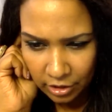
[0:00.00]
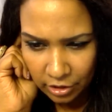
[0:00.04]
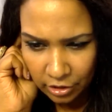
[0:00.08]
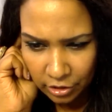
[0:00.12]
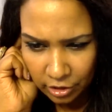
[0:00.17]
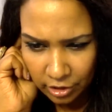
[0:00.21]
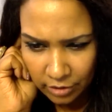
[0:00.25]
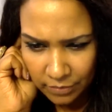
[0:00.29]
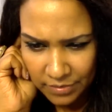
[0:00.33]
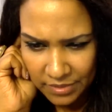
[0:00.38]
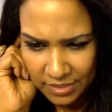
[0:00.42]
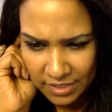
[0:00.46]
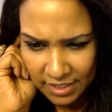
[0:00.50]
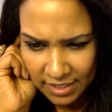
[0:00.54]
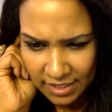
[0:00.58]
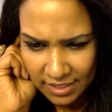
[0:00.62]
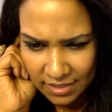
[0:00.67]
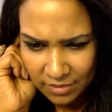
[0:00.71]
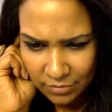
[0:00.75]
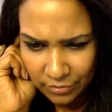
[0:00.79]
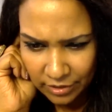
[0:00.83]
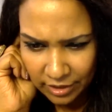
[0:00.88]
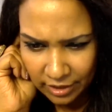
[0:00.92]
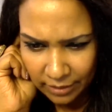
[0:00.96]
You're obsessed
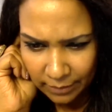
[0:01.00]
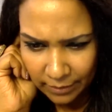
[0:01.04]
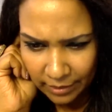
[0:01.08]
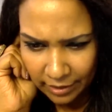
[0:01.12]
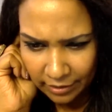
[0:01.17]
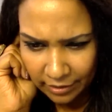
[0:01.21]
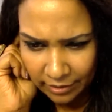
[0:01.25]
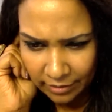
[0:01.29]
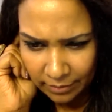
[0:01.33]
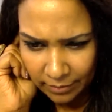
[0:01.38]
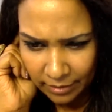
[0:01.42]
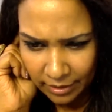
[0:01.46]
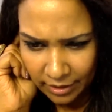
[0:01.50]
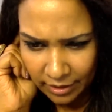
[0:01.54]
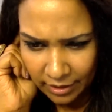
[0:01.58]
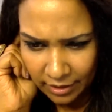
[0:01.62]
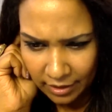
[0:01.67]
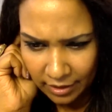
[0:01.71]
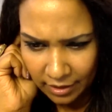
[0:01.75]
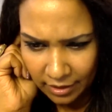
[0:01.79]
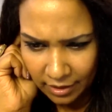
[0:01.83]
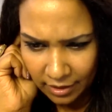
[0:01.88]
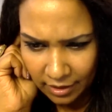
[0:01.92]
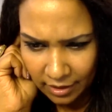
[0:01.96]
with a married
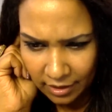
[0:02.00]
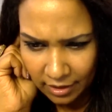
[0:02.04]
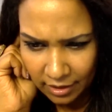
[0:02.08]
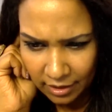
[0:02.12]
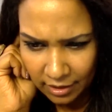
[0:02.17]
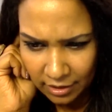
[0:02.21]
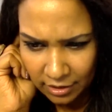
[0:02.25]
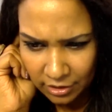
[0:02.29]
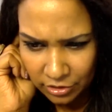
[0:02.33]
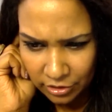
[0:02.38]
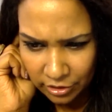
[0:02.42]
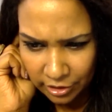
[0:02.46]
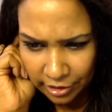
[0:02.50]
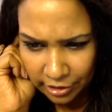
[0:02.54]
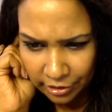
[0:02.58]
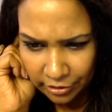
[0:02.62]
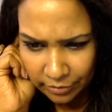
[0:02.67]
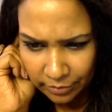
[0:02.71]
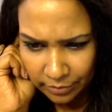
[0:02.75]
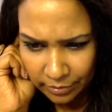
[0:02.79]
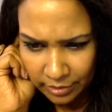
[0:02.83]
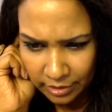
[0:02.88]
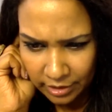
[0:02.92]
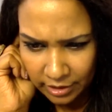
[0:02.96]
man. I need your
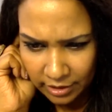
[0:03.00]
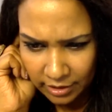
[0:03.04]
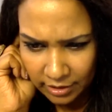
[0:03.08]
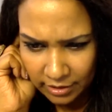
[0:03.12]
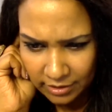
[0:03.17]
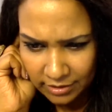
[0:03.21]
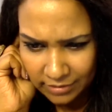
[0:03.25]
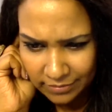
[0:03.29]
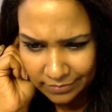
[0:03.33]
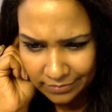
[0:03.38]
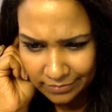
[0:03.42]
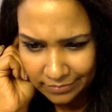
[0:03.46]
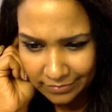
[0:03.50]
help, please.